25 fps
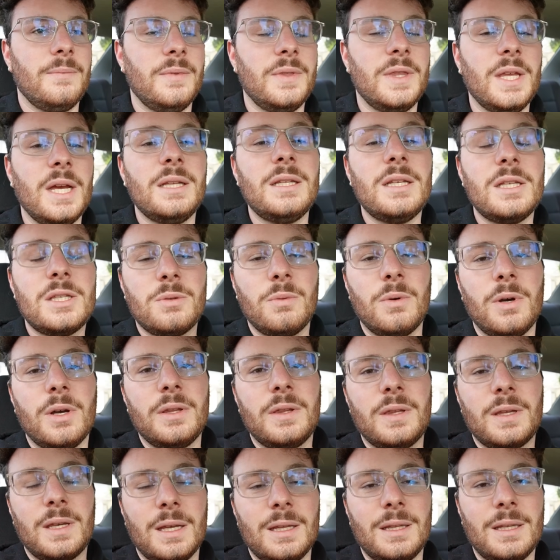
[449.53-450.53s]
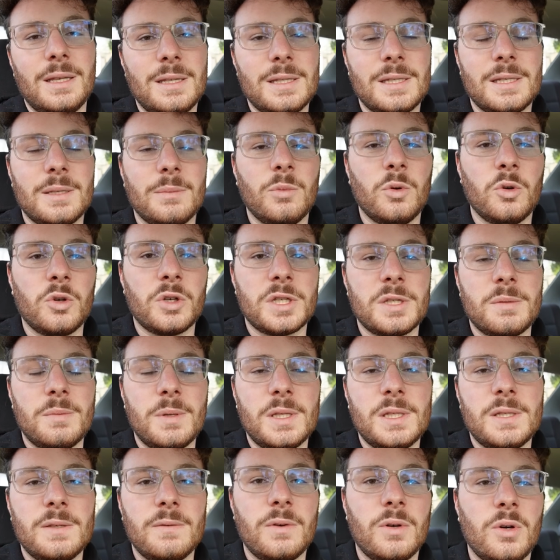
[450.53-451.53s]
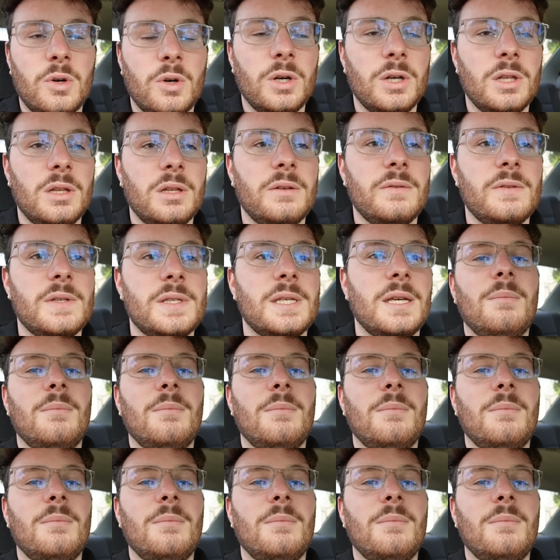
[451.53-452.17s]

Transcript: then it's worth getting some more expensive coilovers,